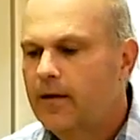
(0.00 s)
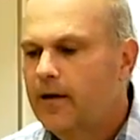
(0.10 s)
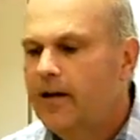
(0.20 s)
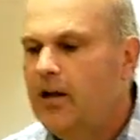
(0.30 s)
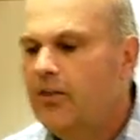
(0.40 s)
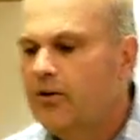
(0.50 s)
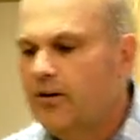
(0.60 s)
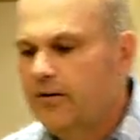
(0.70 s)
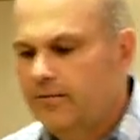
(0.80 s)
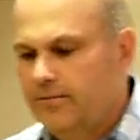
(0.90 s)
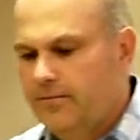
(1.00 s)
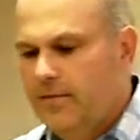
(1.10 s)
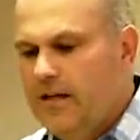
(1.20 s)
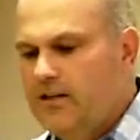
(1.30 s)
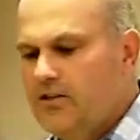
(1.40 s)
Another
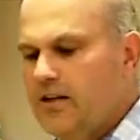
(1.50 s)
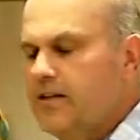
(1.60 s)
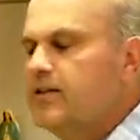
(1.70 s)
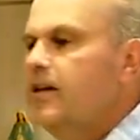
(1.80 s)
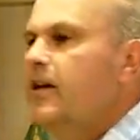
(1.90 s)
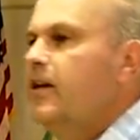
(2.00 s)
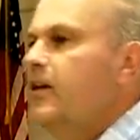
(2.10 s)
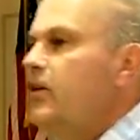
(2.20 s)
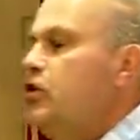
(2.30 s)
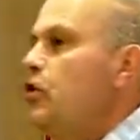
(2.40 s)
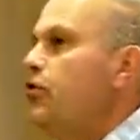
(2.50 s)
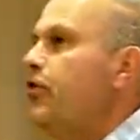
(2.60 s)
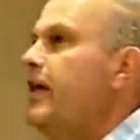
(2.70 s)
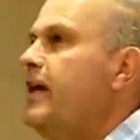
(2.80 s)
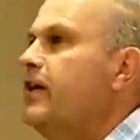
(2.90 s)
instance. Do you
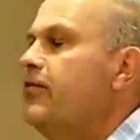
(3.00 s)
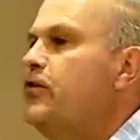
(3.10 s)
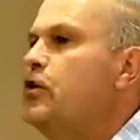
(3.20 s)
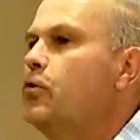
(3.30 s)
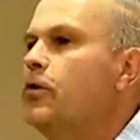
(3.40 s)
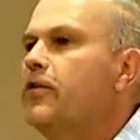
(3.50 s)
think if you were